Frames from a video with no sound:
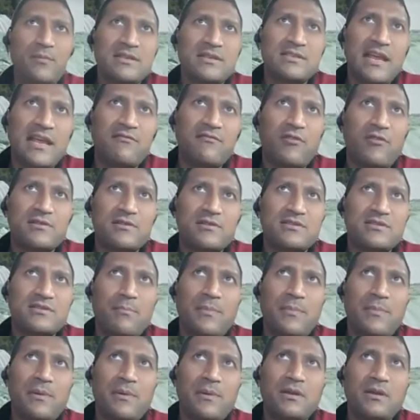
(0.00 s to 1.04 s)
is like, for
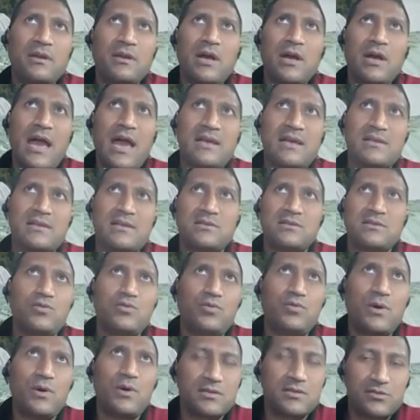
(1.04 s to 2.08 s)
example, as you
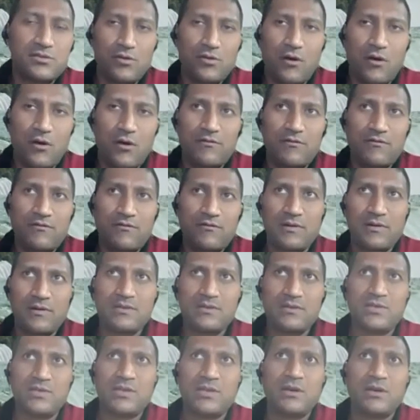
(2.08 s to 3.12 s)
as a software
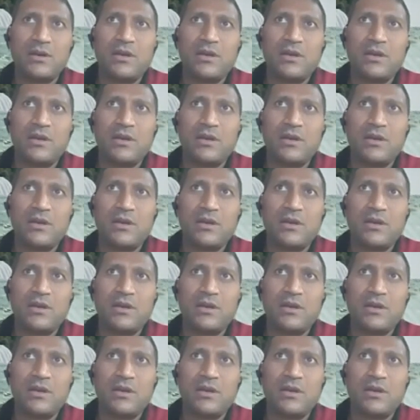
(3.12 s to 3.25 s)
engineer,